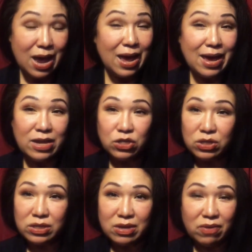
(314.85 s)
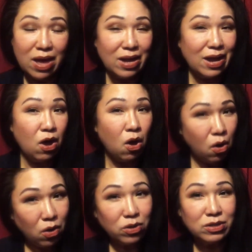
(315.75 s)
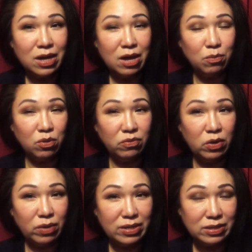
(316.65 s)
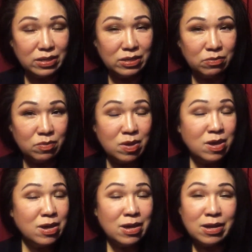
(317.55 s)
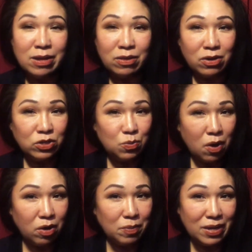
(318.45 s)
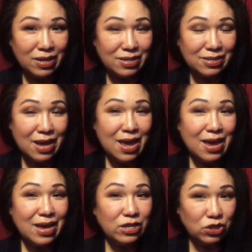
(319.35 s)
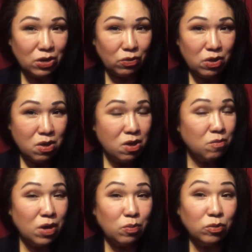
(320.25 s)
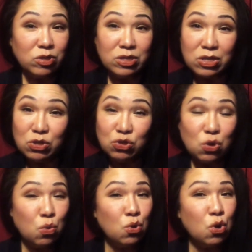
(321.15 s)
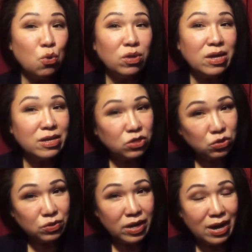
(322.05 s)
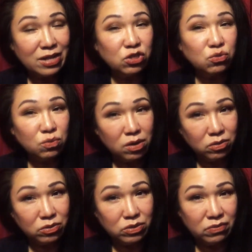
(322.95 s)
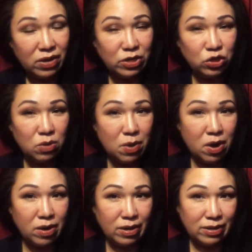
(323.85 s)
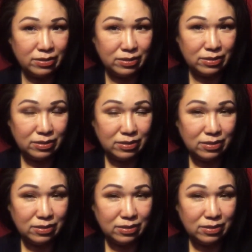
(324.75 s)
Asians have had a harder time proving racism, in a large part because, in general, people still don't know the history and struggles of Asian Americans.